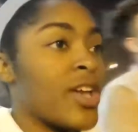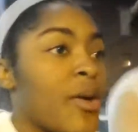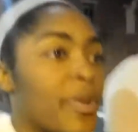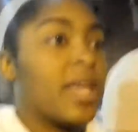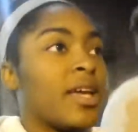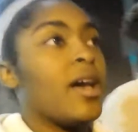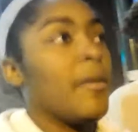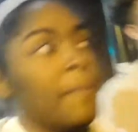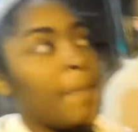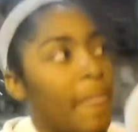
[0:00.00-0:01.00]
to go pick up
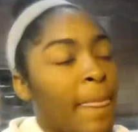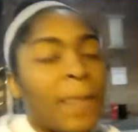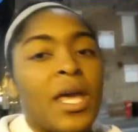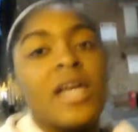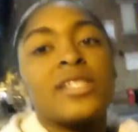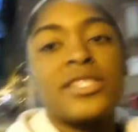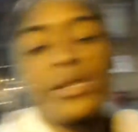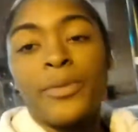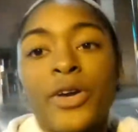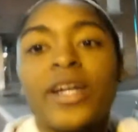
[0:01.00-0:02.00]
some
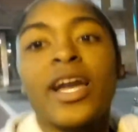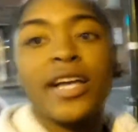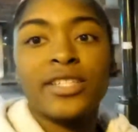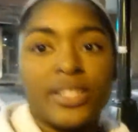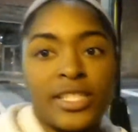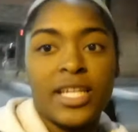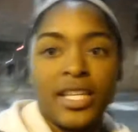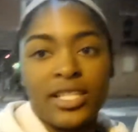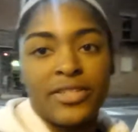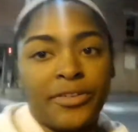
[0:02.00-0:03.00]
more concert
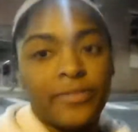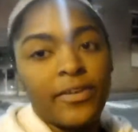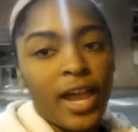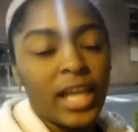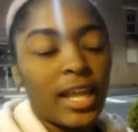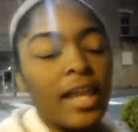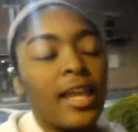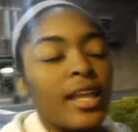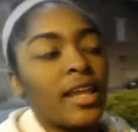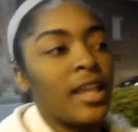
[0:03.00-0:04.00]
tickets for Friday